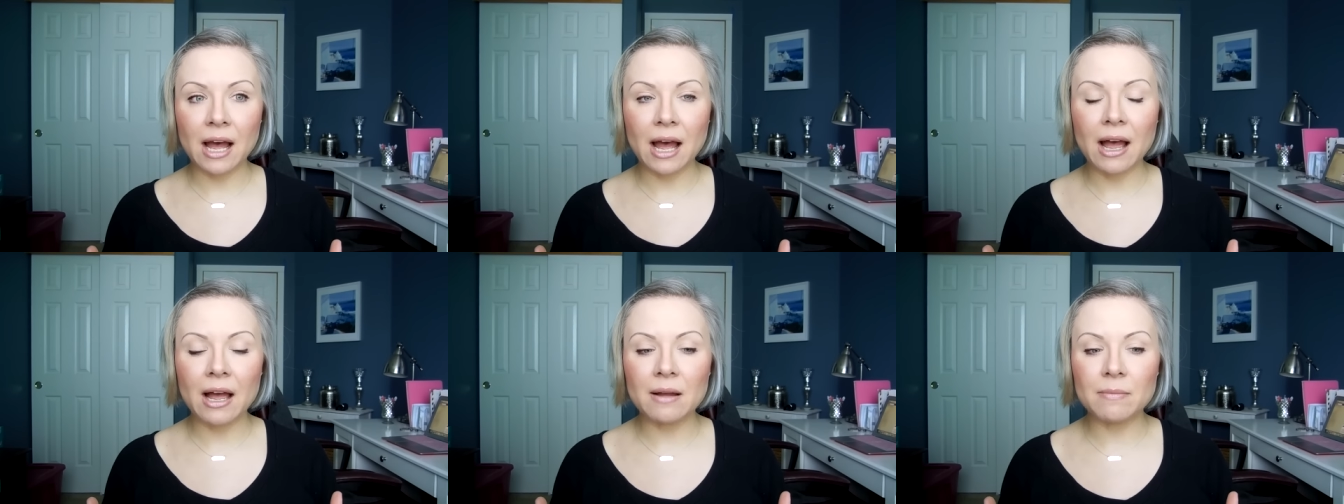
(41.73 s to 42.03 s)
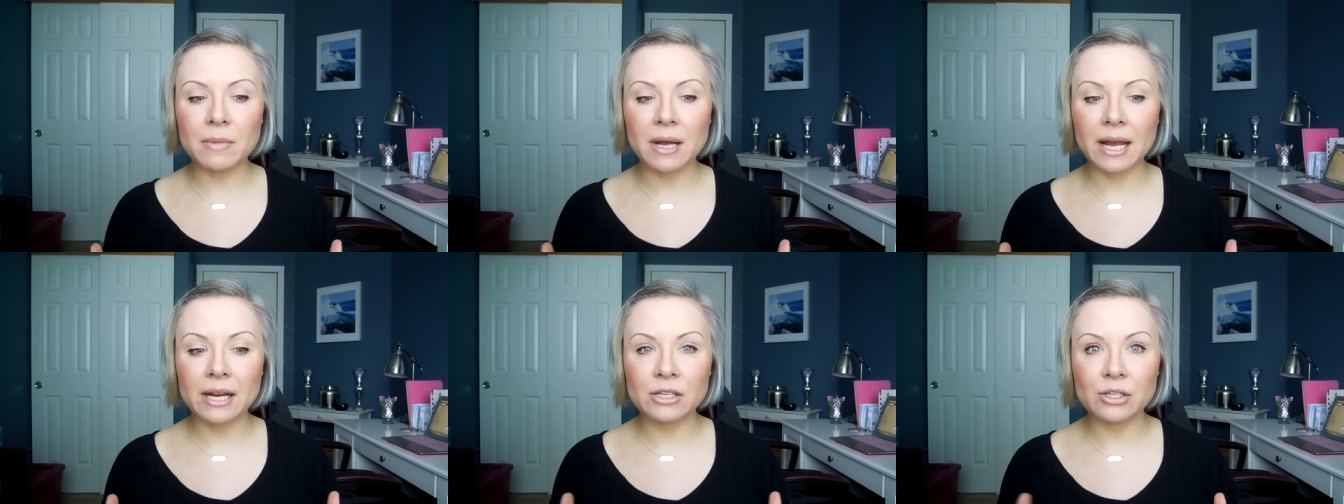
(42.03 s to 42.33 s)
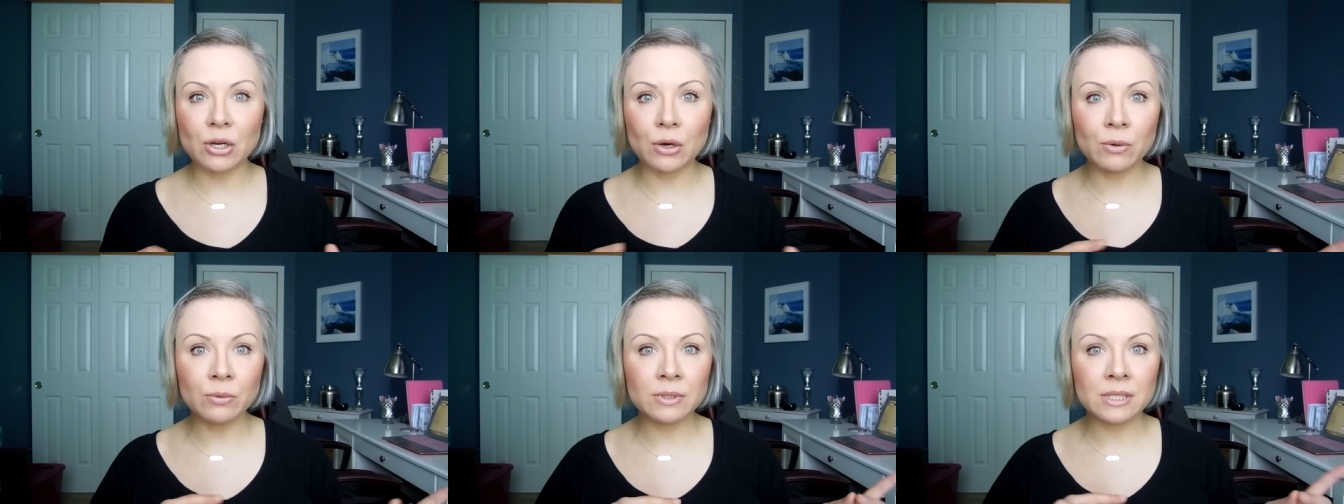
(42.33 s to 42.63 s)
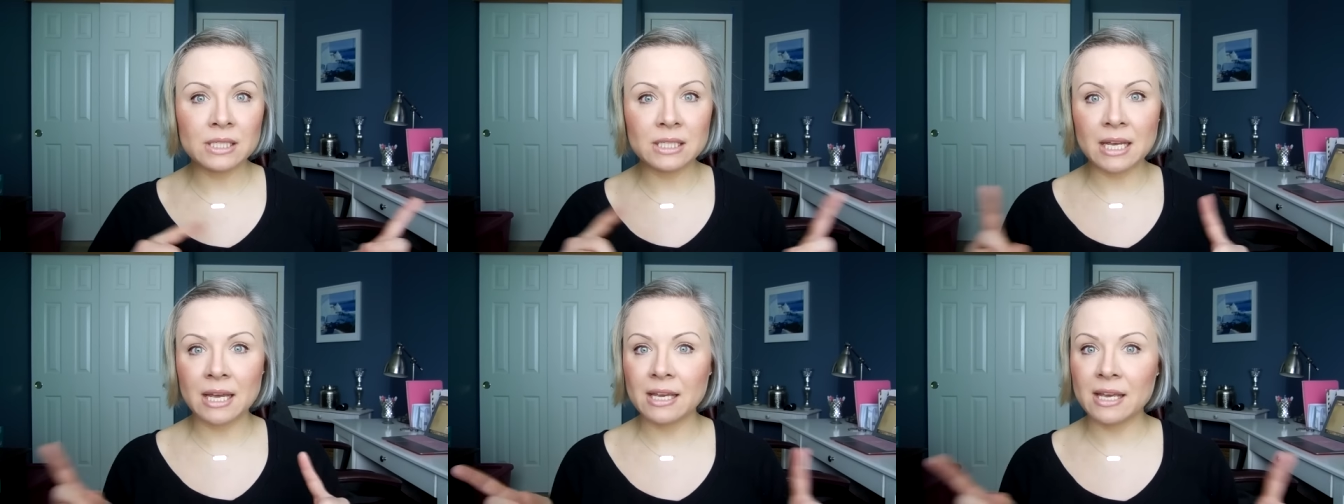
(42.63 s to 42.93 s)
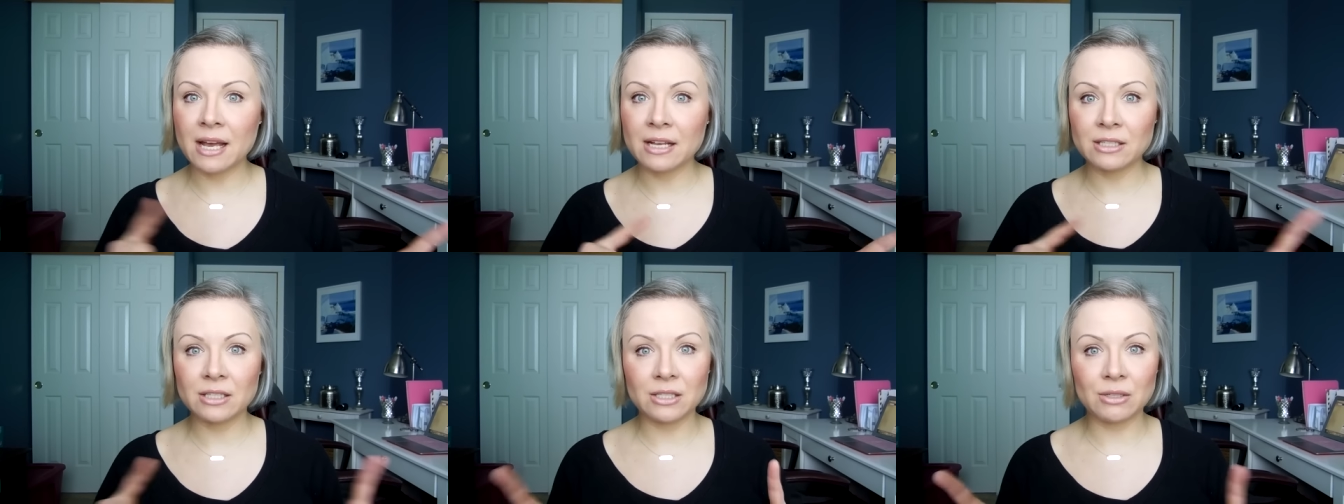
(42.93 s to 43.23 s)
Um, I don't say
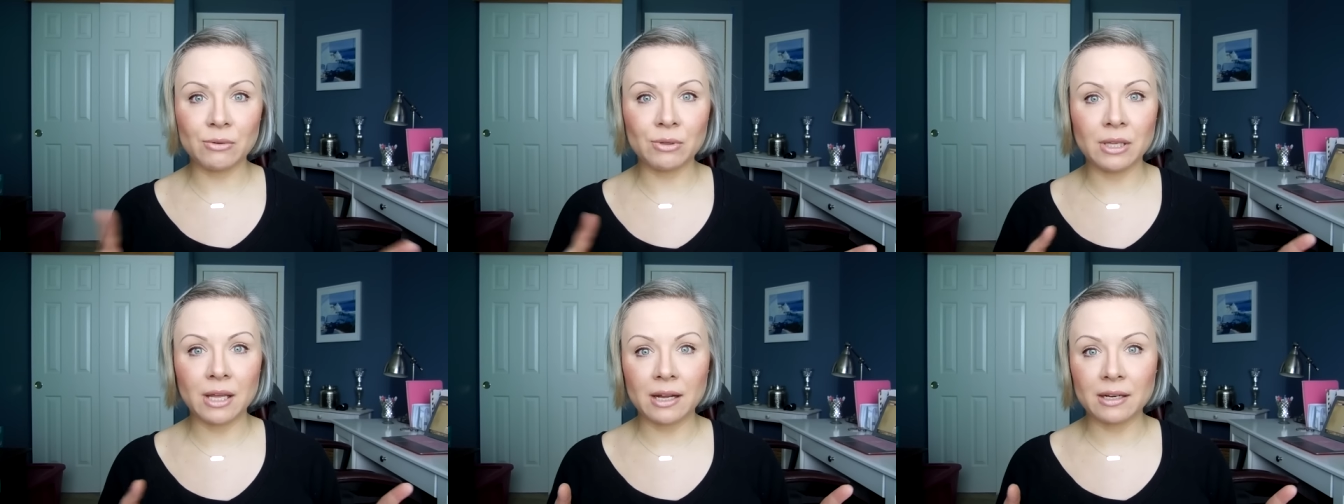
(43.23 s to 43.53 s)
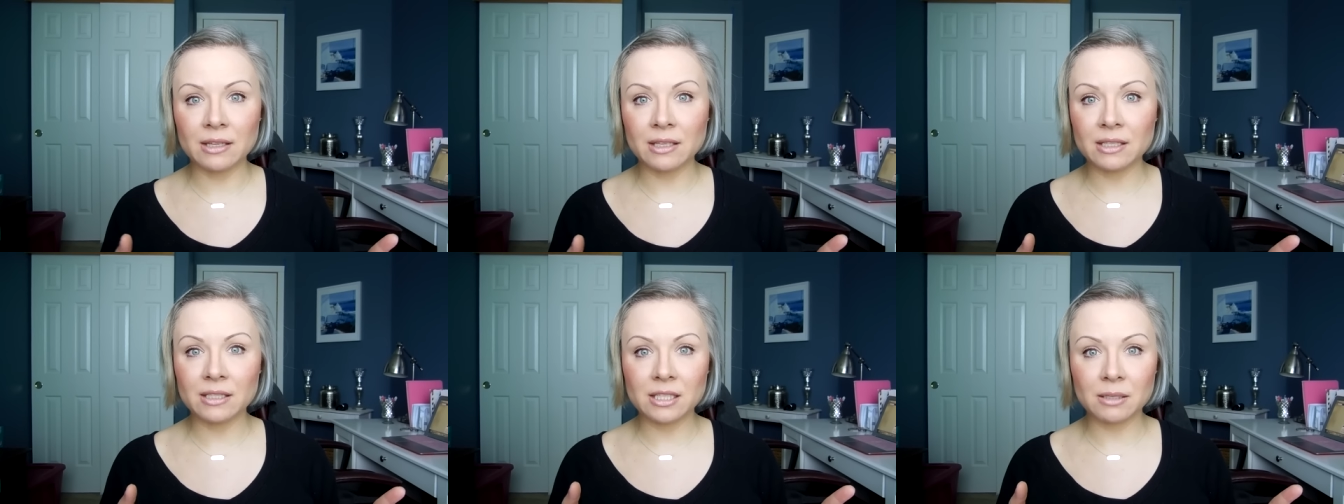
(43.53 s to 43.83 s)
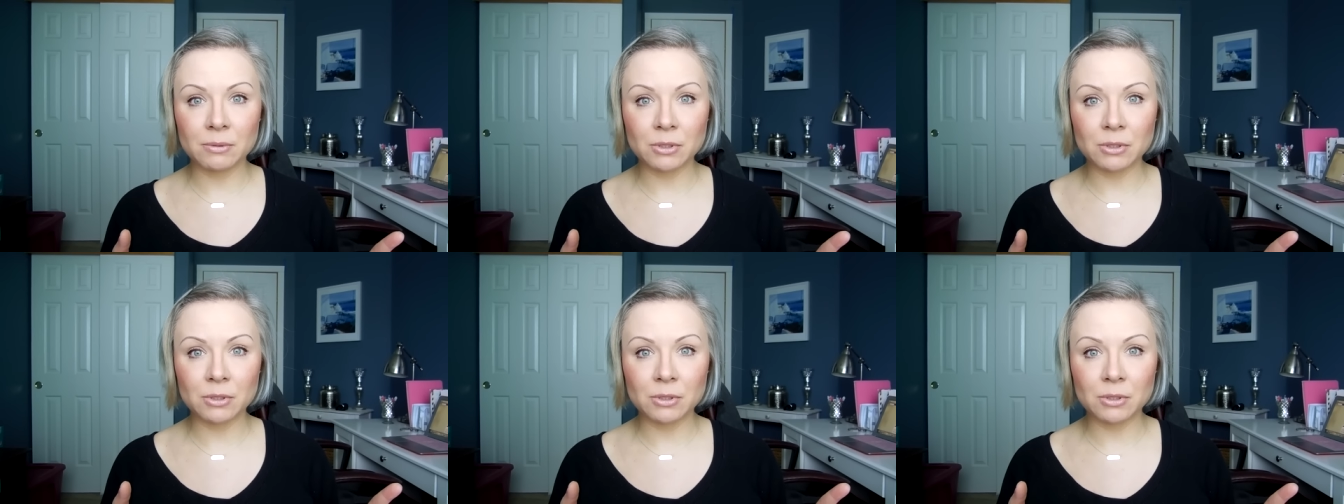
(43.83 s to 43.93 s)
yes to a lot of these